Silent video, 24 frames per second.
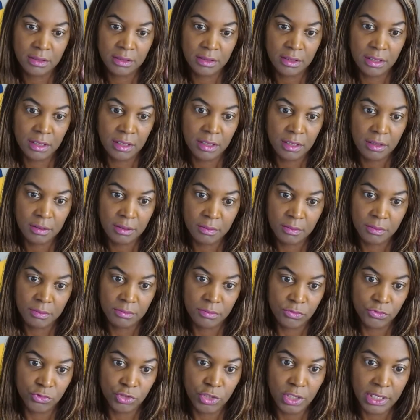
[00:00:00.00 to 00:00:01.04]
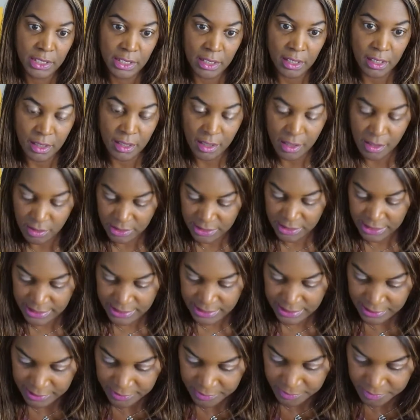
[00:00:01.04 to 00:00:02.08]
drug and alcohol
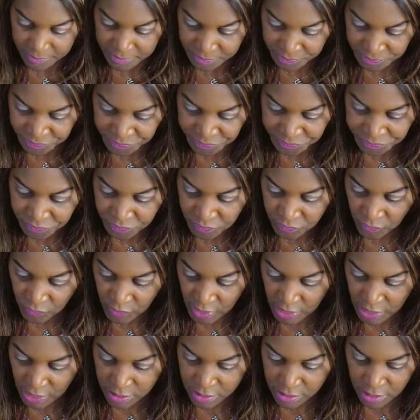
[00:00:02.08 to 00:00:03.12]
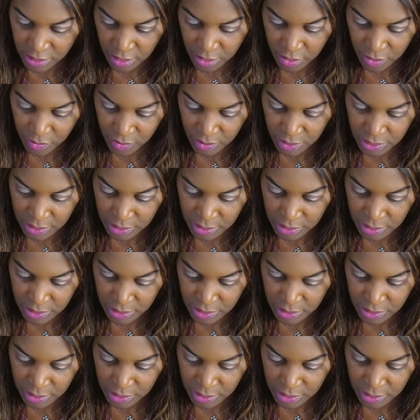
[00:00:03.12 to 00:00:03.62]
testing. And so